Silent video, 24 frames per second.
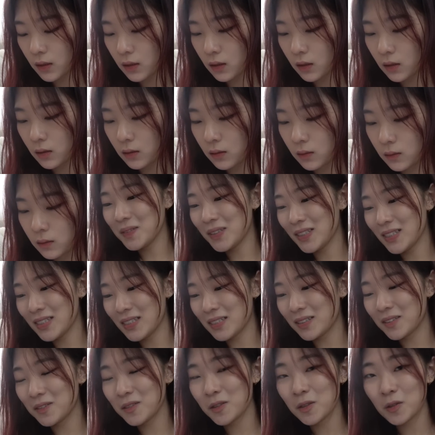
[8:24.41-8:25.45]
And also this
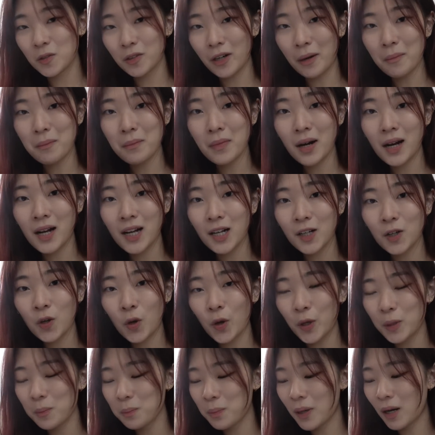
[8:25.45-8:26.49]
little grandma
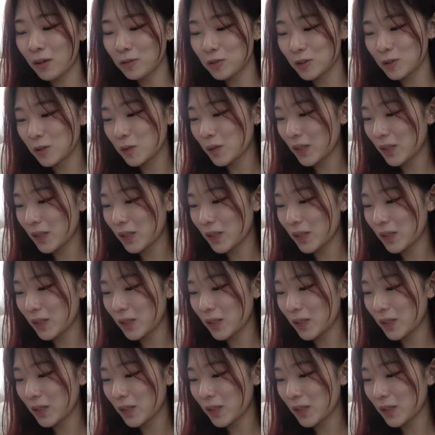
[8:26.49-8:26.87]
coin pouch